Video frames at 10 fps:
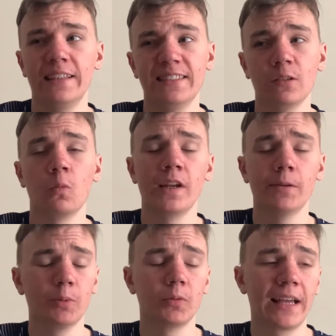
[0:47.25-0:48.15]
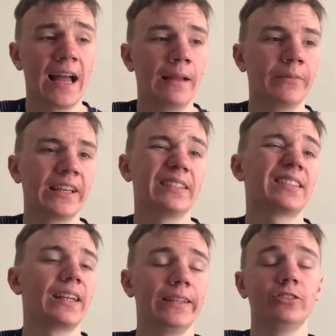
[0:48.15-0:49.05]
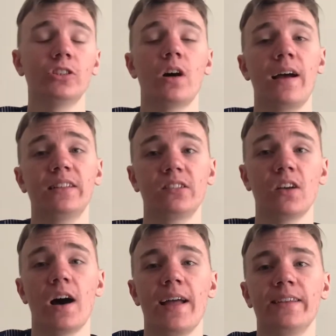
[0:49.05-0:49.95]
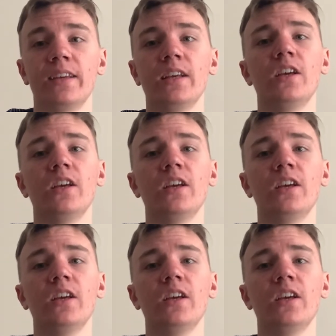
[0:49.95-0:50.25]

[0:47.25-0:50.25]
This is a winnable game against a Leeds United side